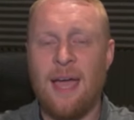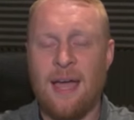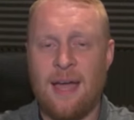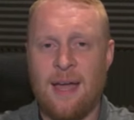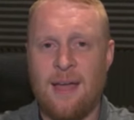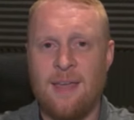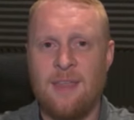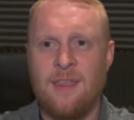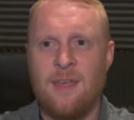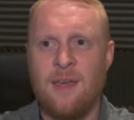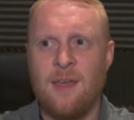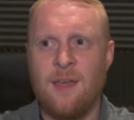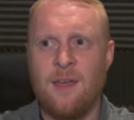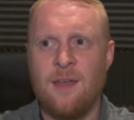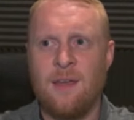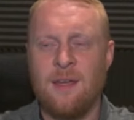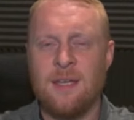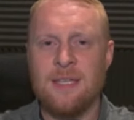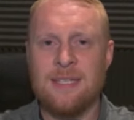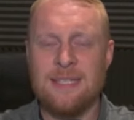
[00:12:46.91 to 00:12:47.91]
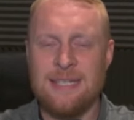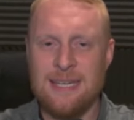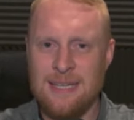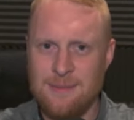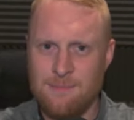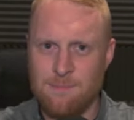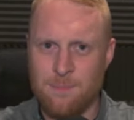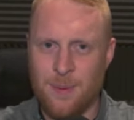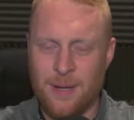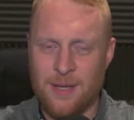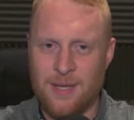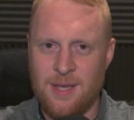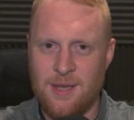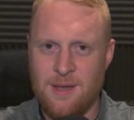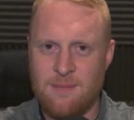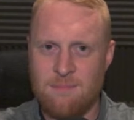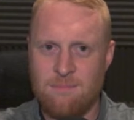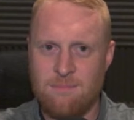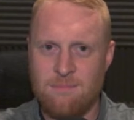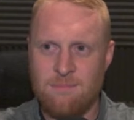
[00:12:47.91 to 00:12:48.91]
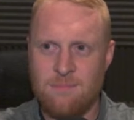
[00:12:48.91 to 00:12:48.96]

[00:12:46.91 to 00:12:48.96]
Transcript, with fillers: either didn't buy it